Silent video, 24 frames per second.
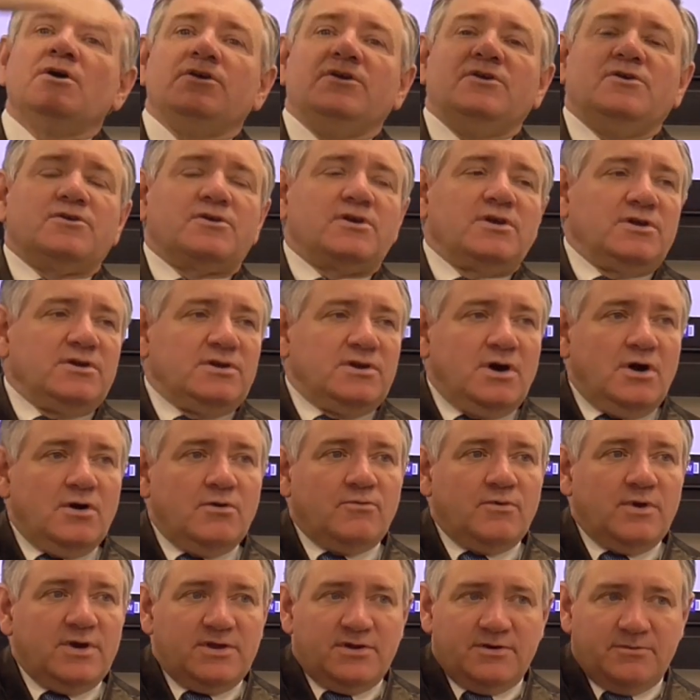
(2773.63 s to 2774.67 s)
You're going to know
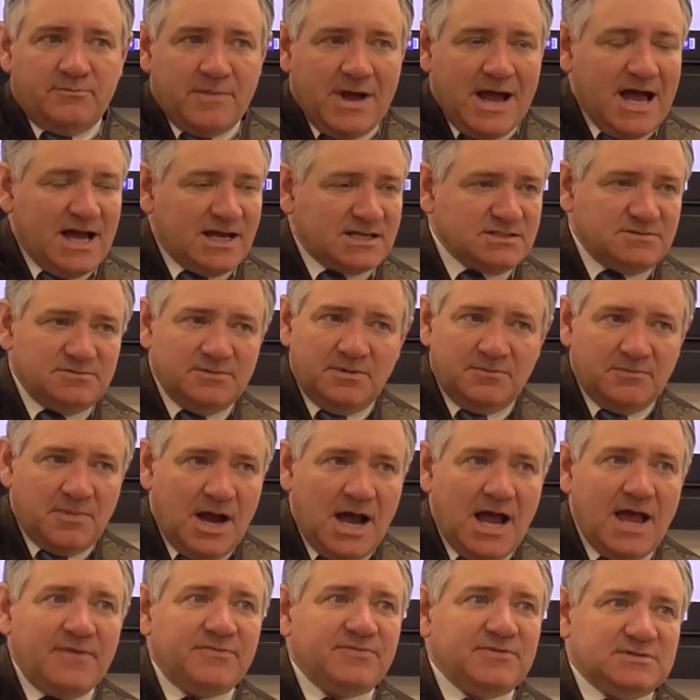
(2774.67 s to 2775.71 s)
what your maximum
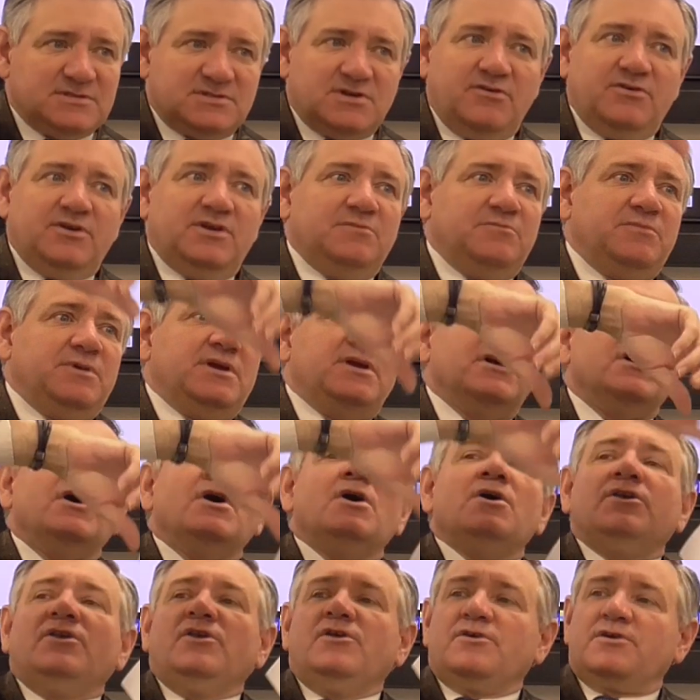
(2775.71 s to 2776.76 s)
height is going to be.
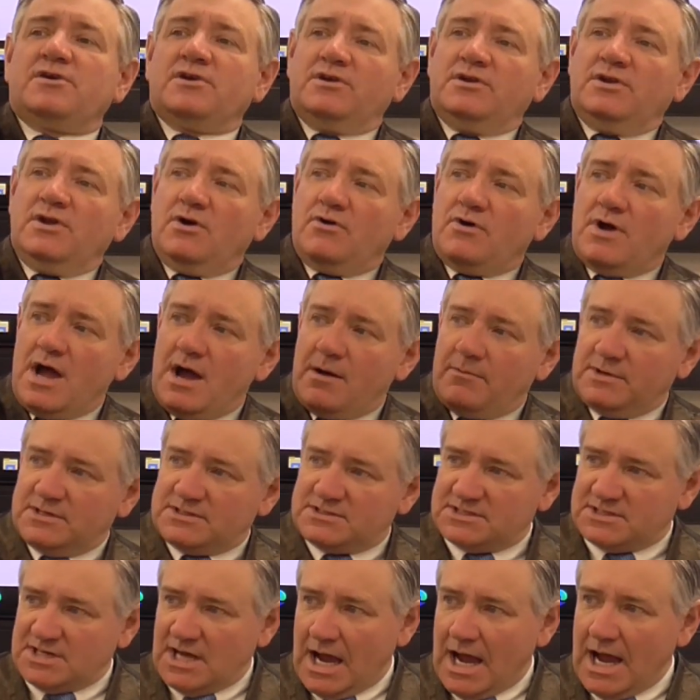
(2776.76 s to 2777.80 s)
You're going to know how
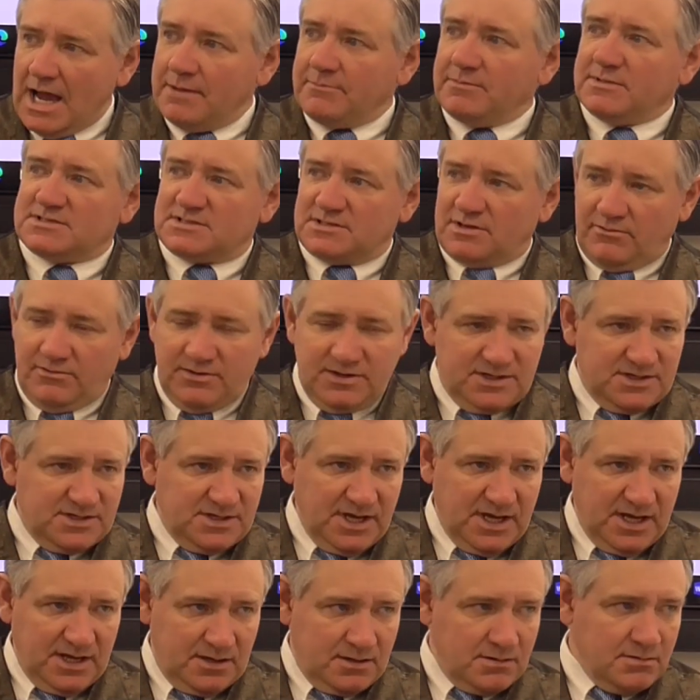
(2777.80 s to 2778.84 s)
much time it's going to
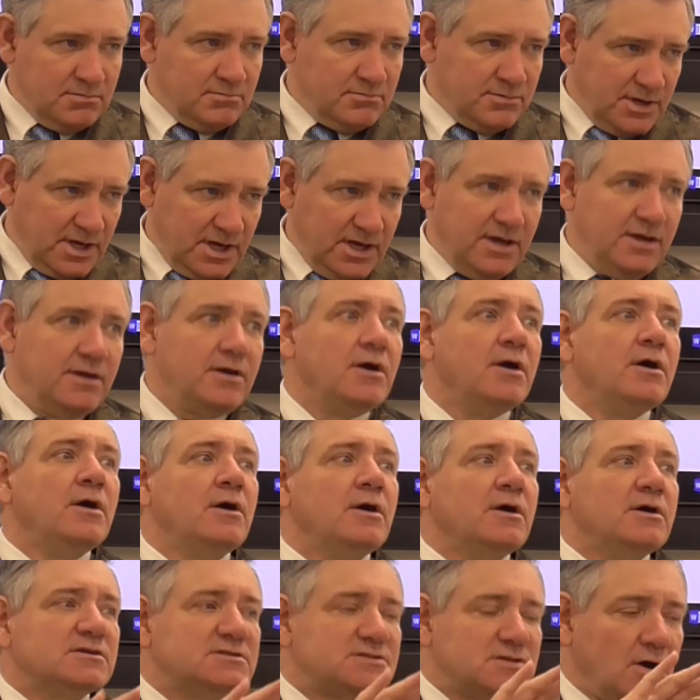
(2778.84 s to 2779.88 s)
take. Okay?
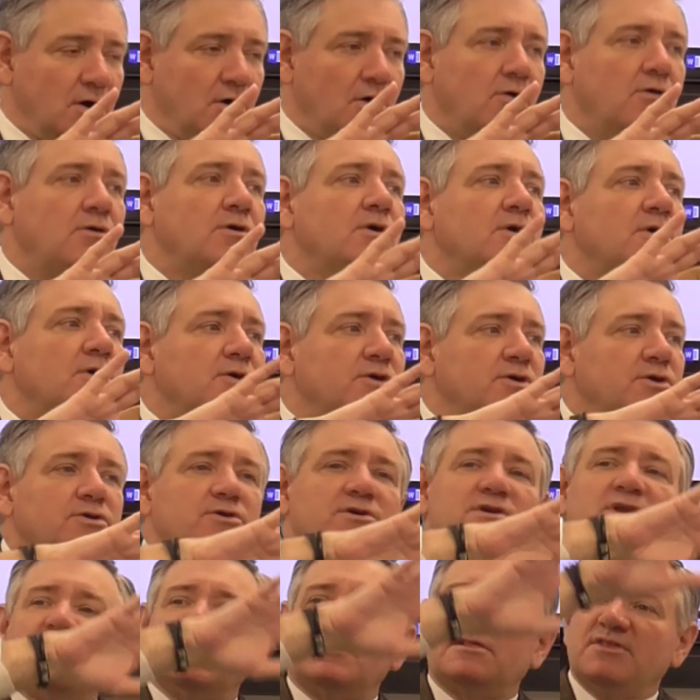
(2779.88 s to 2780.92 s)
So you
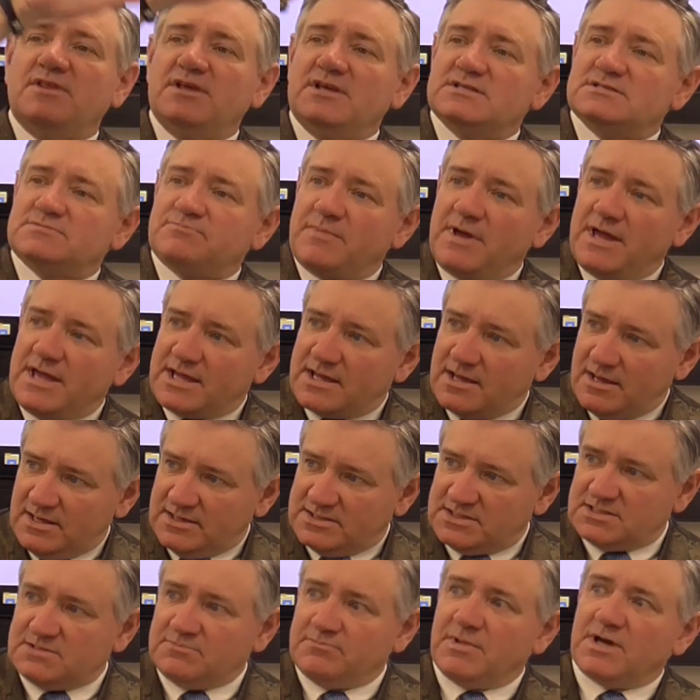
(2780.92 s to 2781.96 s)
can at least make a
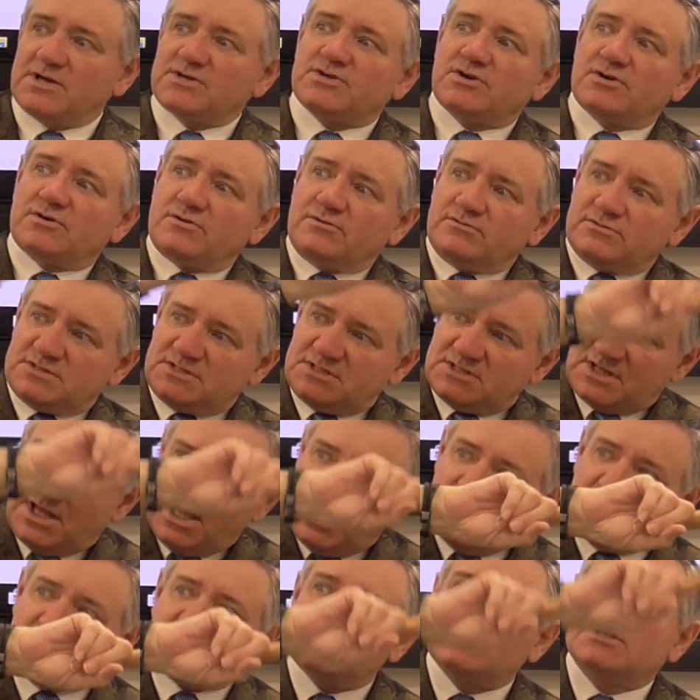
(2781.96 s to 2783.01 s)
symmetrical
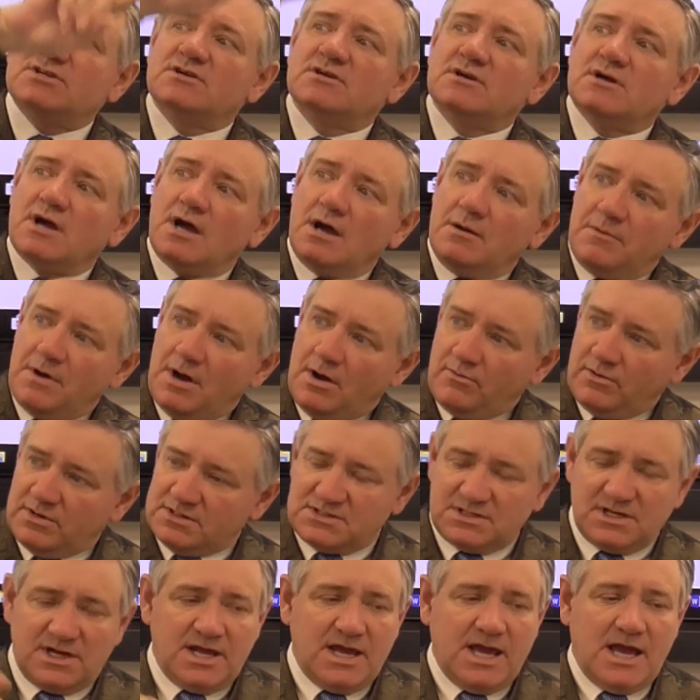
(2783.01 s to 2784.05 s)
sketch about
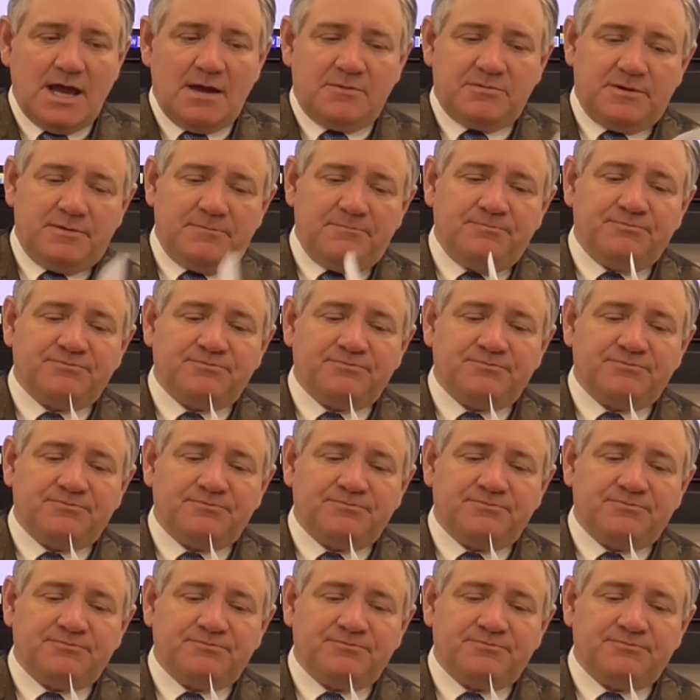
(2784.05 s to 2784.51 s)
what's going to happen.